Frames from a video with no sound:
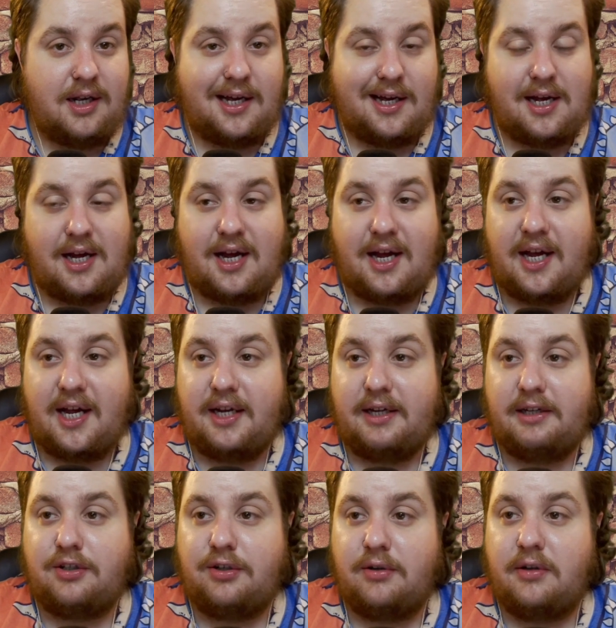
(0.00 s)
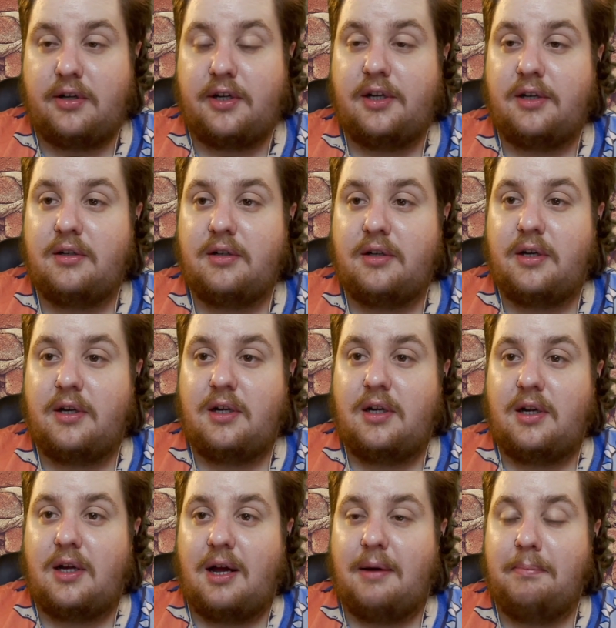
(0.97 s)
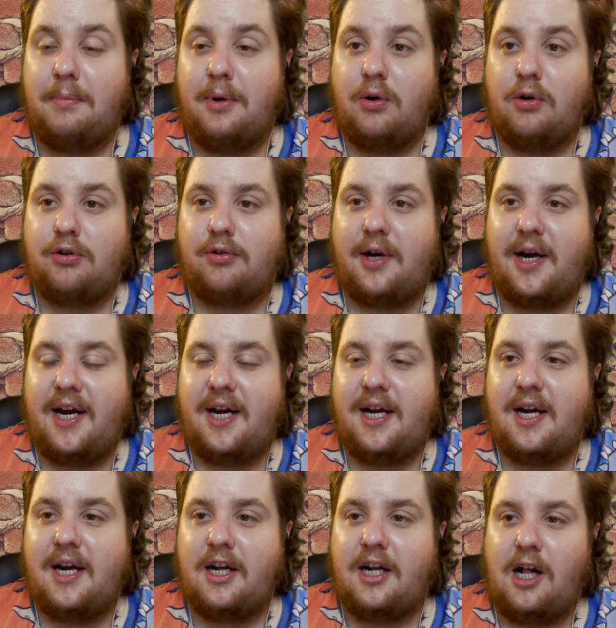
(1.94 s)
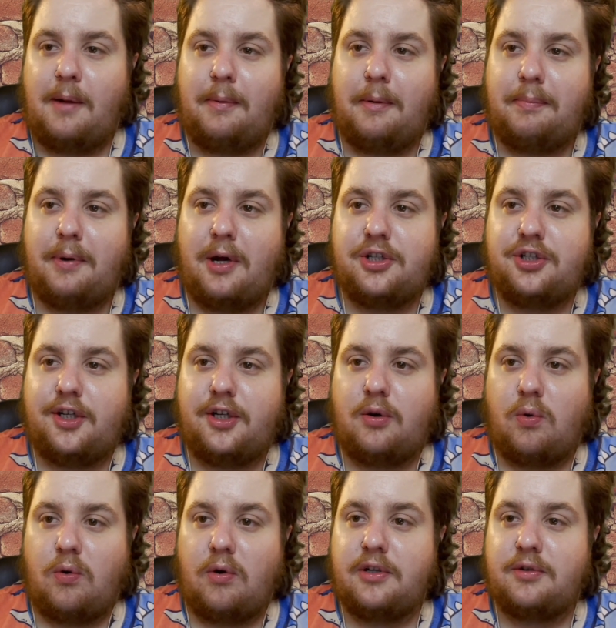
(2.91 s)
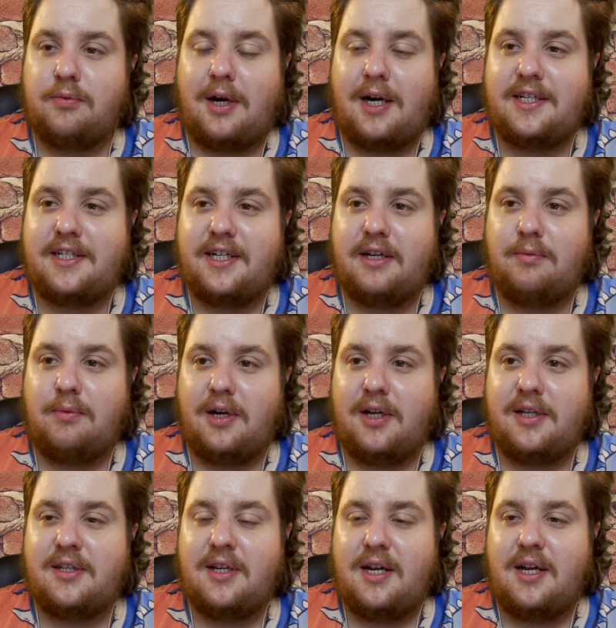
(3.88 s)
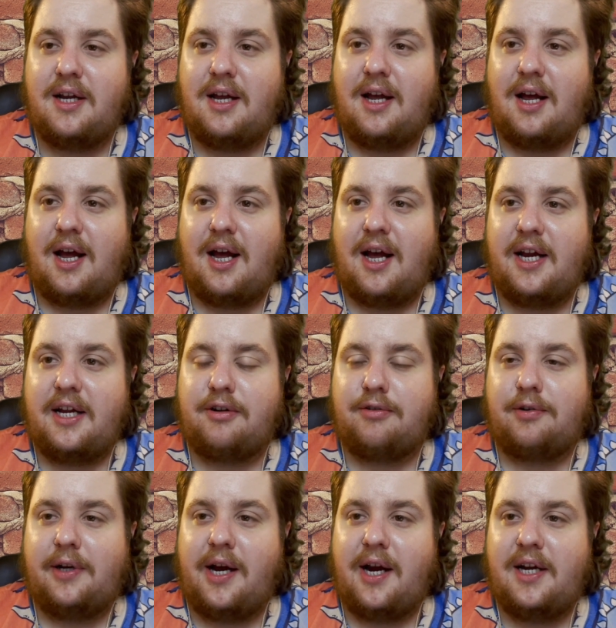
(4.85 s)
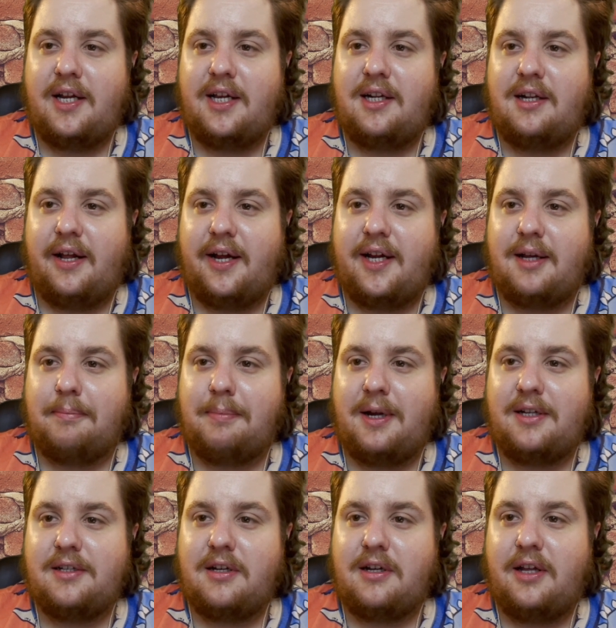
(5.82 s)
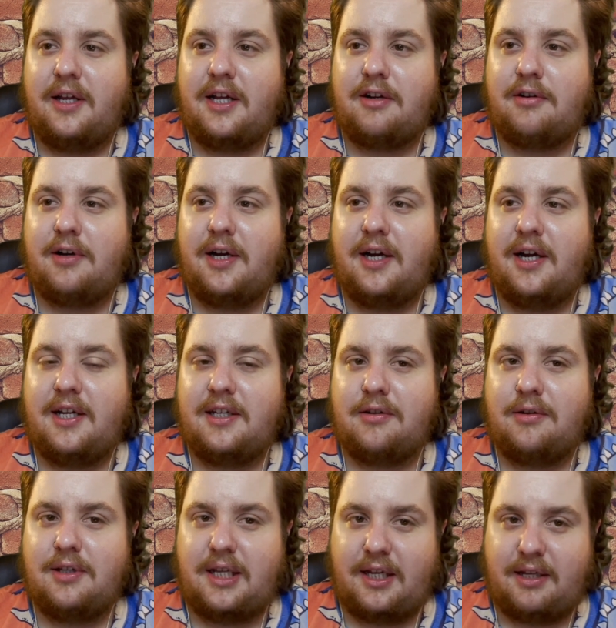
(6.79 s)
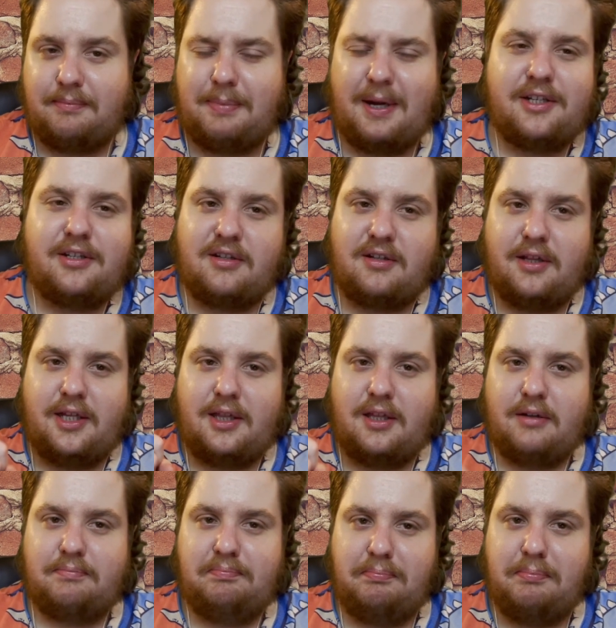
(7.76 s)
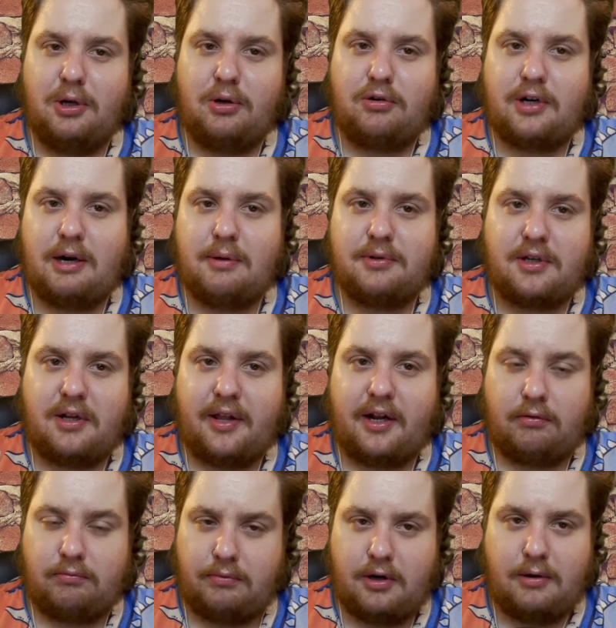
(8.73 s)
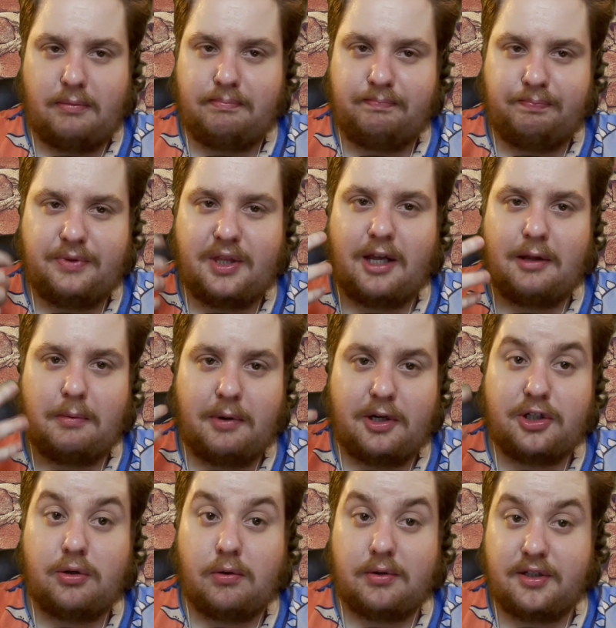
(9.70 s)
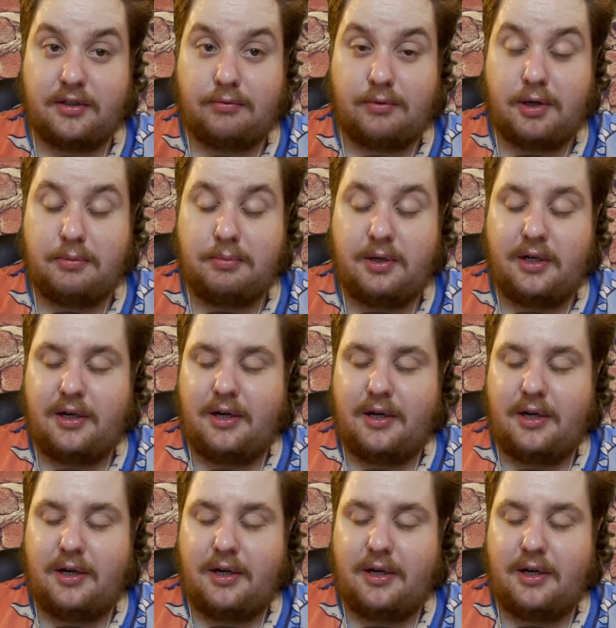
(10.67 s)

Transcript: I took a milk crate and a couple bungee cords. What I did was I created the milk crate was on like a rope. Think of the bungee cords as a rope.